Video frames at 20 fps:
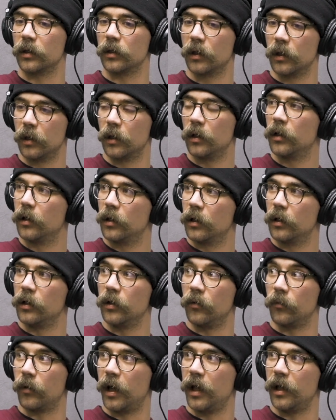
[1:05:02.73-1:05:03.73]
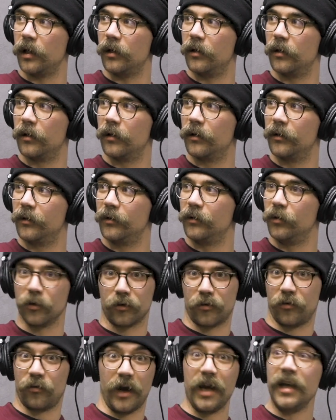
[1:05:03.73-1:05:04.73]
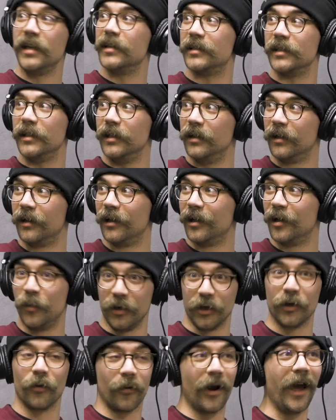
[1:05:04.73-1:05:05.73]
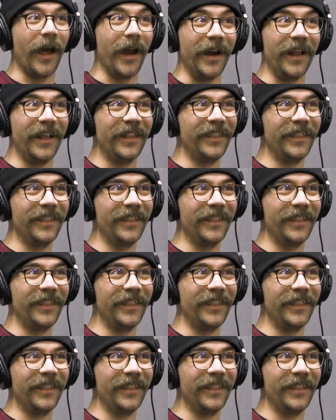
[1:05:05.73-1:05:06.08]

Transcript: like, you're right. You're crazy, but you're right.